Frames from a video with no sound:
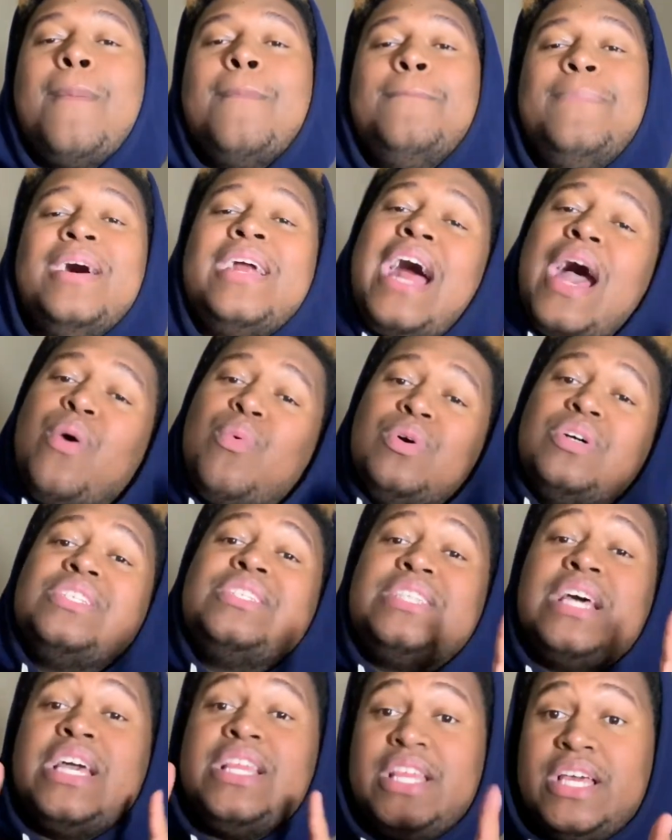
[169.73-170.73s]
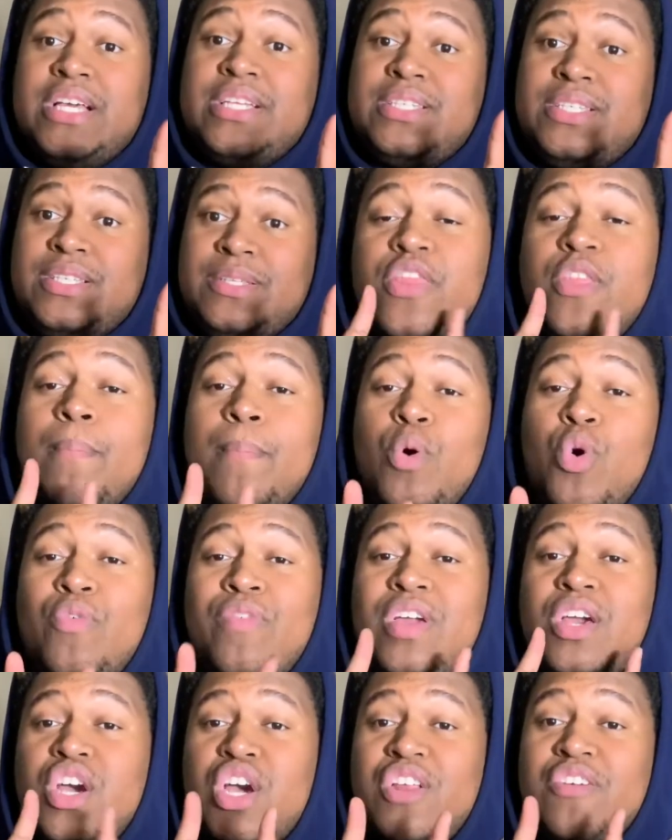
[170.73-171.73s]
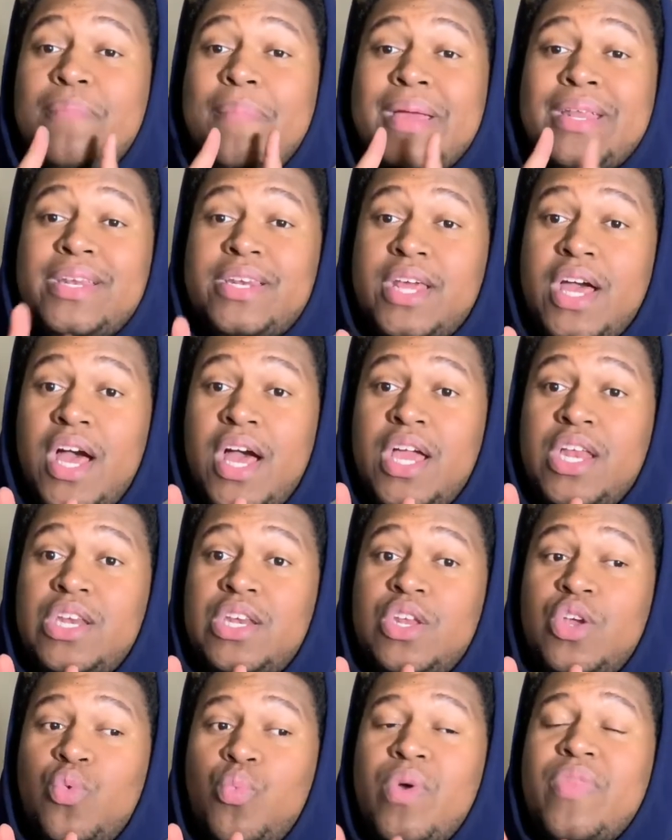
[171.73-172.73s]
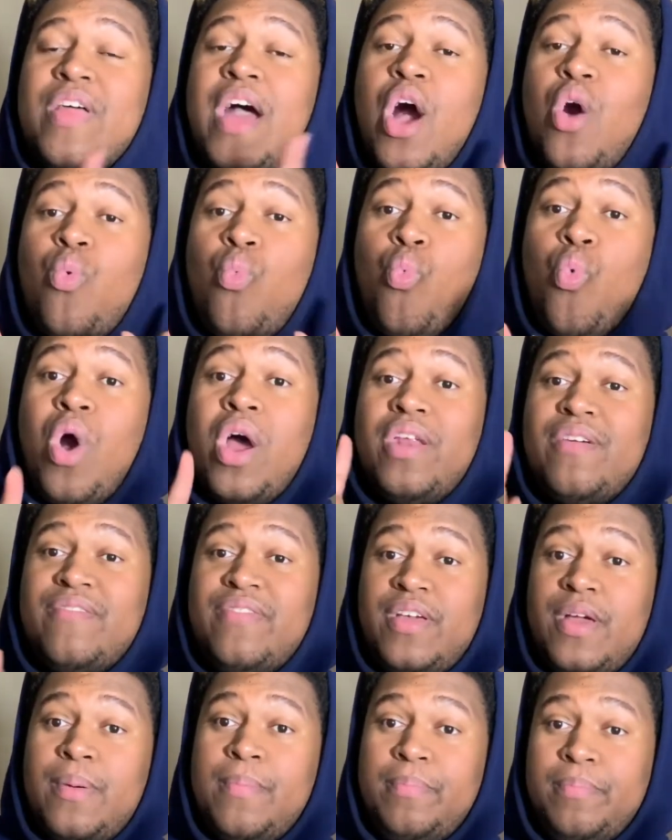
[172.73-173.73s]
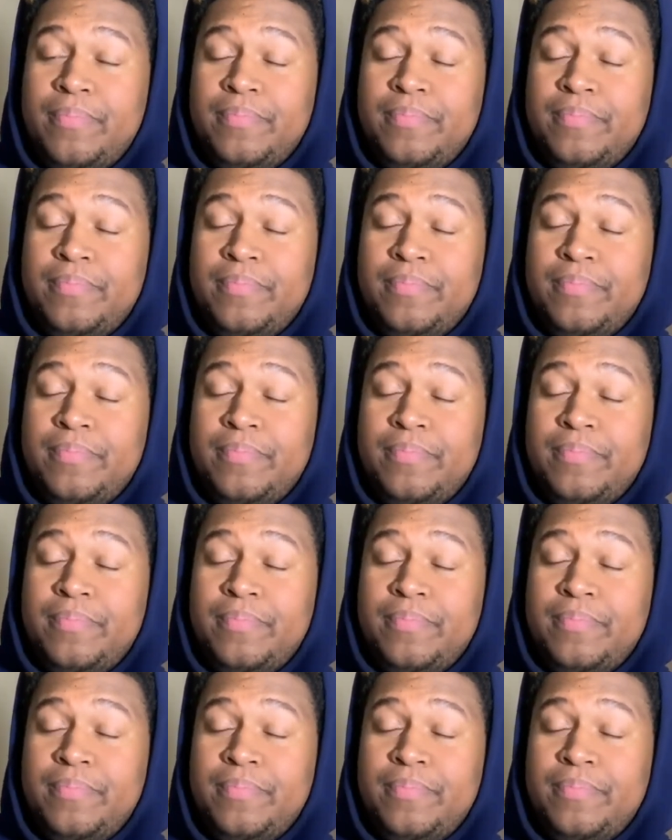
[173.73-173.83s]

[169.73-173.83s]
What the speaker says: But I will say this, the movie could have been done without one of them.